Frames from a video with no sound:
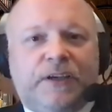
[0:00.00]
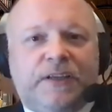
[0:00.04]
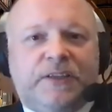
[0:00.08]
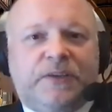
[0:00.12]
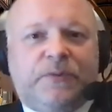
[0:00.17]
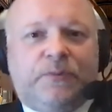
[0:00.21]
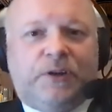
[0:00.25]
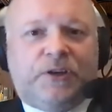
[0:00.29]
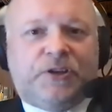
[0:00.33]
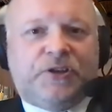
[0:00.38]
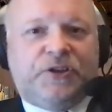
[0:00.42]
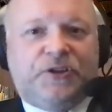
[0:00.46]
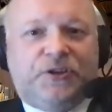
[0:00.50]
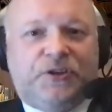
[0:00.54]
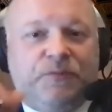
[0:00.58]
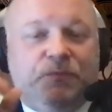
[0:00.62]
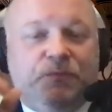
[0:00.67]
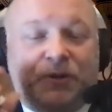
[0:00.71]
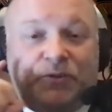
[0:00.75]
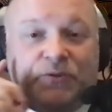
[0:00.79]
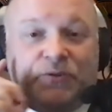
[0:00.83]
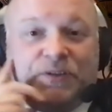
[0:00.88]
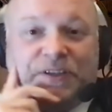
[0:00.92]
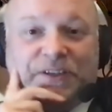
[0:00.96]
surprised the
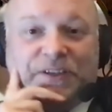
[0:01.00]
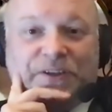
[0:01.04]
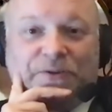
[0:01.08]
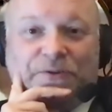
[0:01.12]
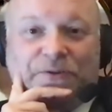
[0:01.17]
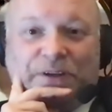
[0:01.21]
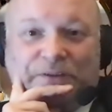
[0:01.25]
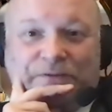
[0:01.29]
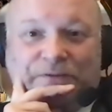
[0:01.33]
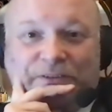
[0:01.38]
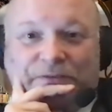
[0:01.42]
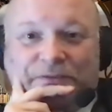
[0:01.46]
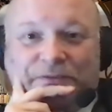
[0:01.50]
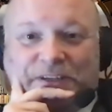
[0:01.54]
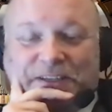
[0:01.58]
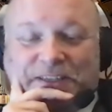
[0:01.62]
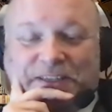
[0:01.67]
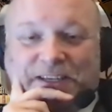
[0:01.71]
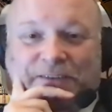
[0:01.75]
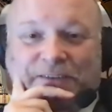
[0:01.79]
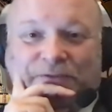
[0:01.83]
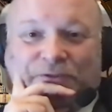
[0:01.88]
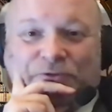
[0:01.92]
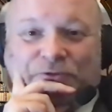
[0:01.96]
Washington Post is only
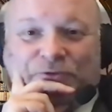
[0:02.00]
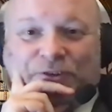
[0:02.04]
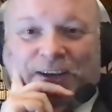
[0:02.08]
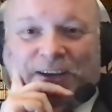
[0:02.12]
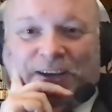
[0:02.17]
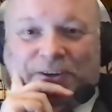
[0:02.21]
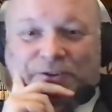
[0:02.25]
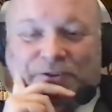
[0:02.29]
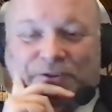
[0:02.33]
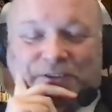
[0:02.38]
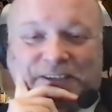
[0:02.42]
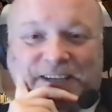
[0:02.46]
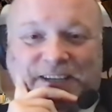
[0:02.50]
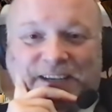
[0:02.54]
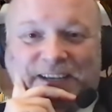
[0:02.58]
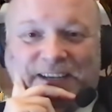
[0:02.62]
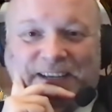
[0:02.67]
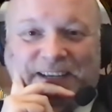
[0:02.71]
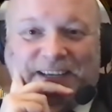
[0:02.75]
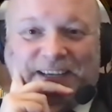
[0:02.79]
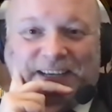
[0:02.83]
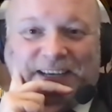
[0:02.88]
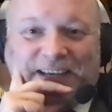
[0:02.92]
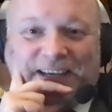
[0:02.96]
57 trackers.
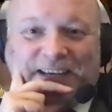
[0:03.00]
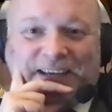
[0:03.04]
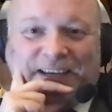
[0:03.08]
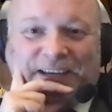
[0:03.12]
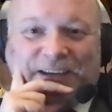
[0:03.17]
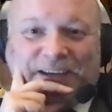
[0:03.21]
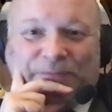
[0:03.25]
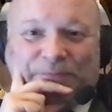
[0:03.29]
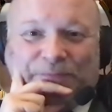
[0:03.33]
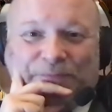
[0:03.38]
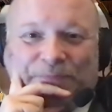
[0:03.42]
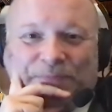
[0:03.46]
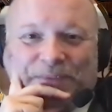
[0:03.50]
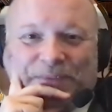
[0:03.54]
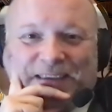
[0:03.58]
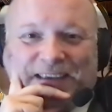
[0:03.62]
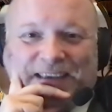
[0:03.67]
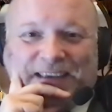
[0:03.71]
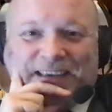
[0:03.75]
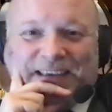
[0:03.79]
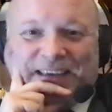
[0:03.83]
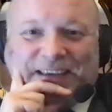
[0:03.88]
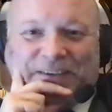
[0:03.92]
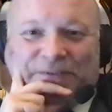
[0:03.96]

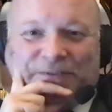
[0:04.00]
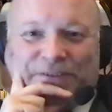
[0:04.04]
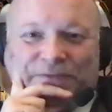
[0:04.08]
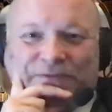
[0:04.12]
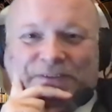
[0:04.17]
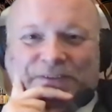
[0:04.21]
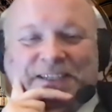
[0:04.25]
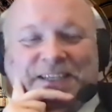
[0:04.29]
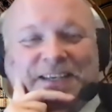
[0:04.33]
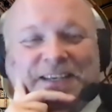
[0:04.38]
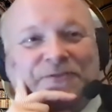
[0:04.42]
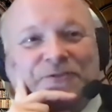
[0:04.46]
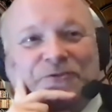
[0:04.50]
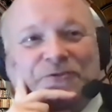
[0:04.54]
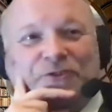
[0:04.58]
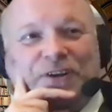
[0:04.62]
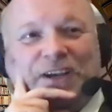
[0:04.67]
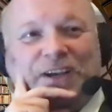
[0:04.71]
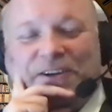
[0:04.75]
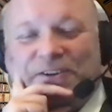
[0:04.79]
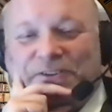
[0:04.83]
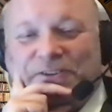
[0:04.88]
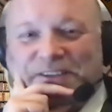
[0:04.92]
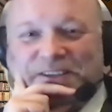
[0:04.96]
57
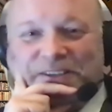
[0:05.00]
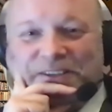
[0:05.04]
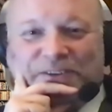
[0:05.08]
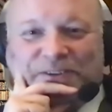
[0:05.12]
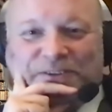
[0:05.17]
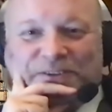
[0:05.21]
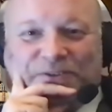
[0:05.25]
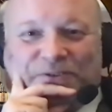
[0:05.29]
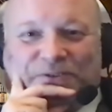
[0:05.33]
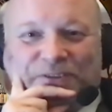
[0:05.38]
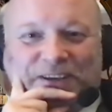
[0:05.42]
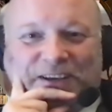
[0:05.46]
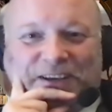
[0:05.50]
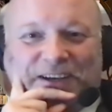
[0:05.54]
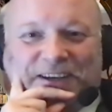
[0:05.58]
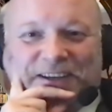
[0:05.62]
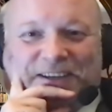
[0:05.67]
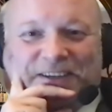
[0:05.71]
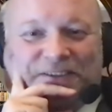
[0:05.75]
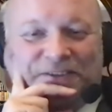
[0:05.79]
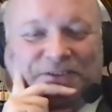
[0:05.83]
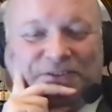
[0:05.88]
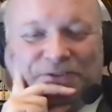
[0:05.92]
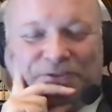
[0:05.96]
trackers, and there's nothing
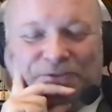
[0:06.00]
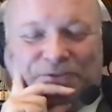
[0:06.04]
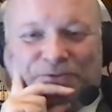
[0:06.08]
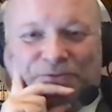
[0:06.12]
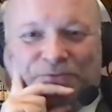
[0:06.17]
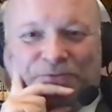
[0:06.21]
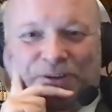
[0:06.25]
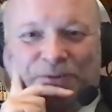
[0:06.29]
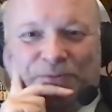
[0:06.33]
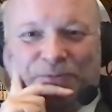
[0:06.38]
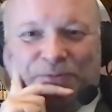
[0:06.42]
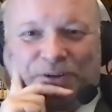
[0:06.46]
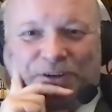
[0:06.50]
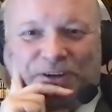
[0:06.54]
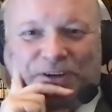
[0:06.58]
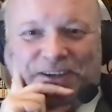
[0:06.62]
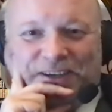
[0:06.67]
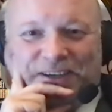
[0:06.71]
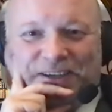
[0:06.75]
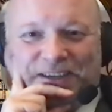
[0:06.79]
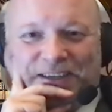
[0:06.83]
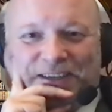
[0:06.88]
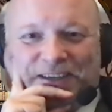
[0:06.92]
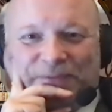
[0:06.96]
on to
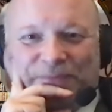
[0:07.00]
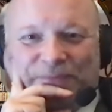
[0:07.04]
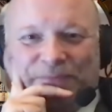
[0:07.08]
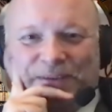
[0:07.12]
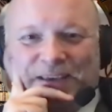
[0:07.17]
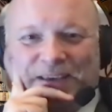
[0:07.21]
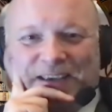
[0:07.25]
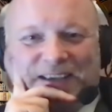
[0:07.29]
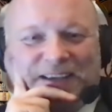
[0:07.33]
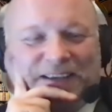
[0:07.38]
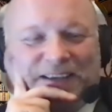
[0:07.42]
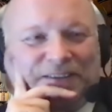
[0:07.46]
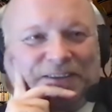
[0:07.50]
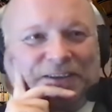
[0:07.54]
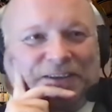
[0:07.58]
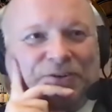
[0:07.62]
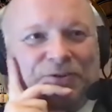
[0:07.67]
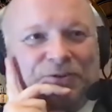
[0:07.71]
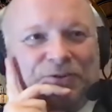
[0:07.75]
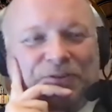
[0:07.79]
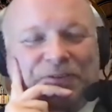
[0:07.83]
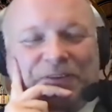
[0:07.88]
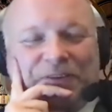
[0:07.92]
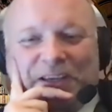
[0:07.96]
rework
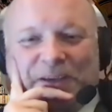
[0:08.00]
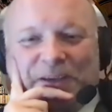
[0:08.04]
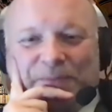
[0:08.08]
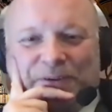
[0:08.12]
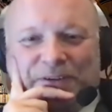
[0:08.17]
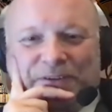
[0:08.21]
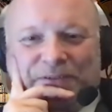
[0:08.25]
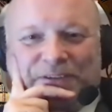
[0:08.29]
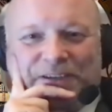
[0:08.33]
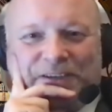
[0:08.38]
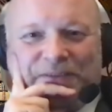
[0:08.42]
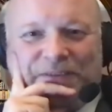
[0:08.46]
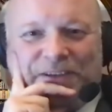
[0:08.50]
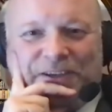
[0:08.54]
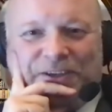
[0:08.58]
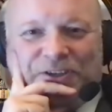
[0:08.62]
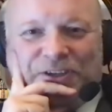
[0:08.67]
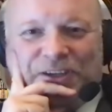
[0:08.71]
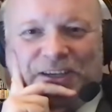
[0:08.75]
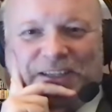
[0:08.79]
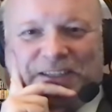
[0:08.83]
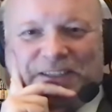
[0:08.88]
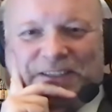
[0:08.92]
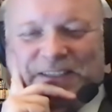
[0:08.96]
the old thing about
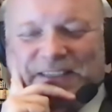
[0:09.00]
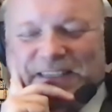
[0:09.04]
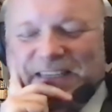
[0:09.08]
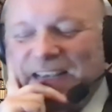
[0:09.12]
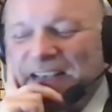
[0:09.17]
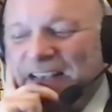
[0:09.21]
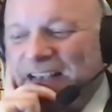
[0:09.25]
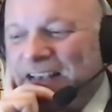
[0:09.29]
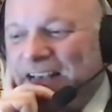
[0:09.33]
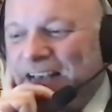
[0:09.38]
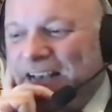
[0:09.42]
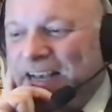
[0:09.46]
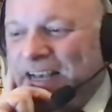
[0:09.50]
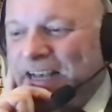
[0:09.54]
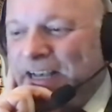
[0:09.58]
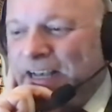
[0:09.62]
TV channels.